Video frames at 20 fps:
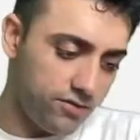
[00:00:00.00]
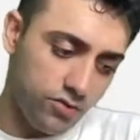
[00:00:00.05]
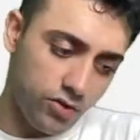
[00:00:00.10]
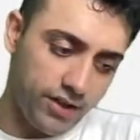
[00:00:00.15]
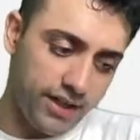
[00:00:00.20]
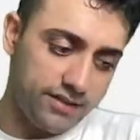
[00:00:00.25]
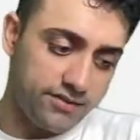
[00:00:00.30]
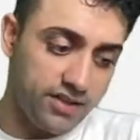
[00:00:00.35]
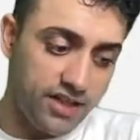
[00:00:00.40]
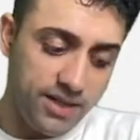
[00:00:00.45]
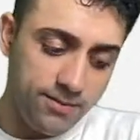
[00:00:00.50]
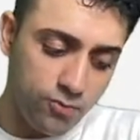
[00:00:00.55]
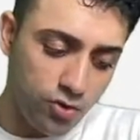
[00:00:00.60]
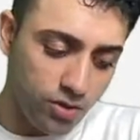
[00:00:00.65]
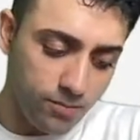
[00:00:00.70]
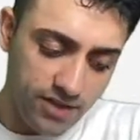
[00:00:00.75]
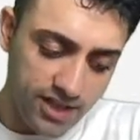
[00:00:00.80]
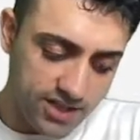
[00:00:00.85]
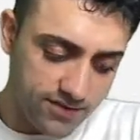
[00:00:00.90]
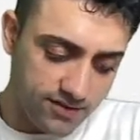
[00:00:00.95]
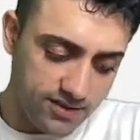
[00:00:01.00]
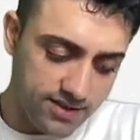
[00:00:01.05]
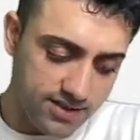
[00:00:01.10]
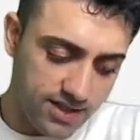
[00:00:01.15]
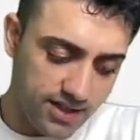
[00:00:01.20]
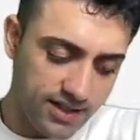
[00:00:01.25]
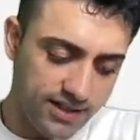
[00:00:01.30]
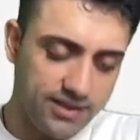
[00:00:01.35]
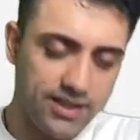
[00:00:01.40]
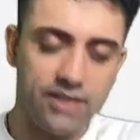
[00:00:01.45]
Okay, 3 more minutes we'll
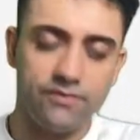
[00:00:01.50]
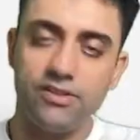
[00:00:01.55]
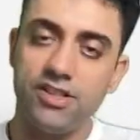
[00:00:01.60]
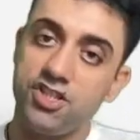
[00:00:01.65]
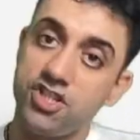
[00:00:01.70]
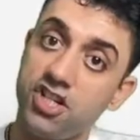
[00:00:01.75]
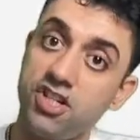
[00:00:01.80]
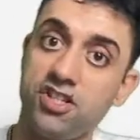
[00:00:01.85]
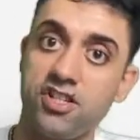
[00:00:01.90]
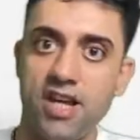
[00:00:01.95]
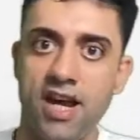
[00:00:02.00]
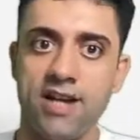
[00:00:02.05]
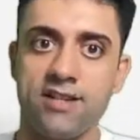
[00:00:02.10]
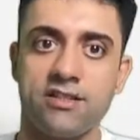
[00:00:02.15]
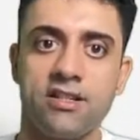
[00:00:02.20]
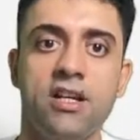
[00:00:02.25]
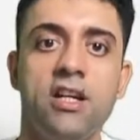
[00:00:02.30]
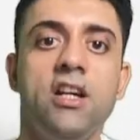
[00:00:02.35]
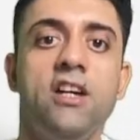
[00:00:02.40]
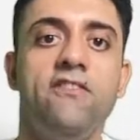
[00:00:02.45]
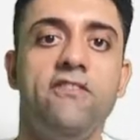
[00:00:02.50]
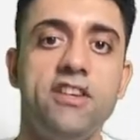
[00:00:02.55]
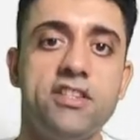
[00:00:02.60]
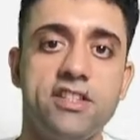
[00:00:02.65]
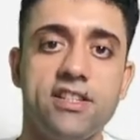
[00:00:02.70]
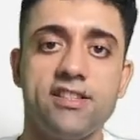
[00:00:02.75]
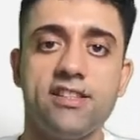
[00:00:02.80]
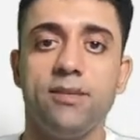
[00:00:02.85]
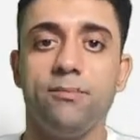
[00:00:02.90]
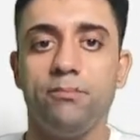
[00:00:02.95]
study, then we'll chit chat.
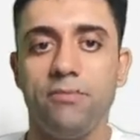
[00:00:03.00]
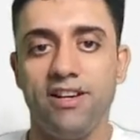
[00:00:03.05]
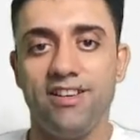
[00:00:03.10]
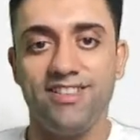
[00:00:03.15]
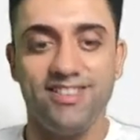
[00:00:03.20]
Which is the